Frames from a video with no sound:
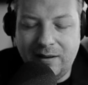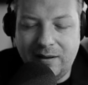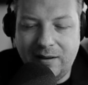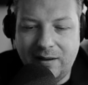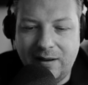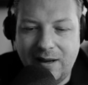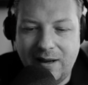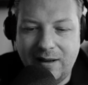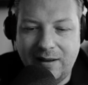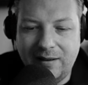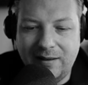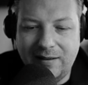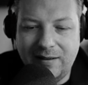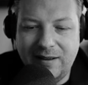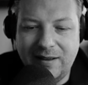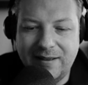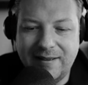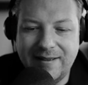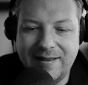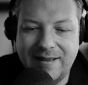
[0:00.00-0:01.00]
then
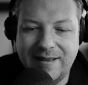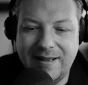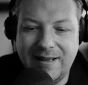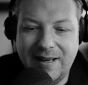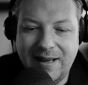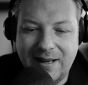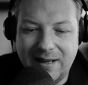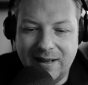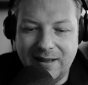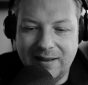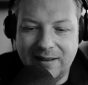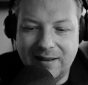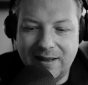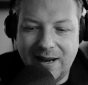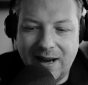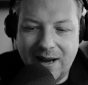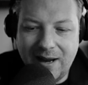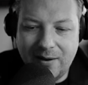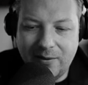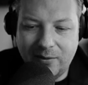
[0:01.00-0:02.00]
distill
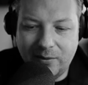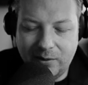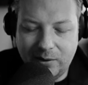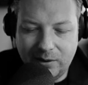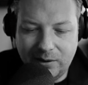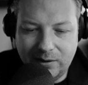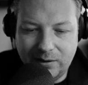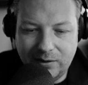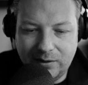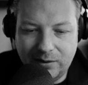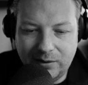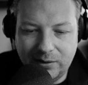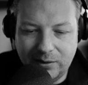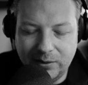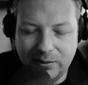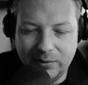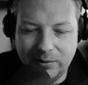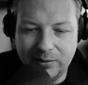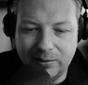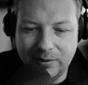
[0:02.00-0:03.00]
down
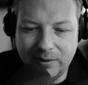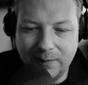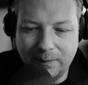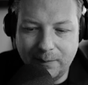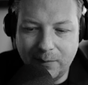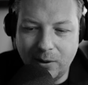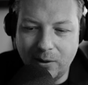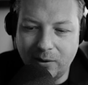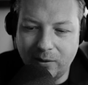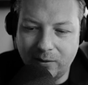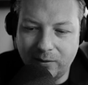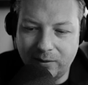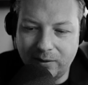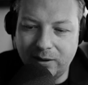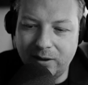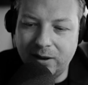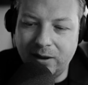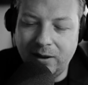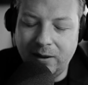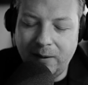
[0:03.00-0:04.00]
to the bone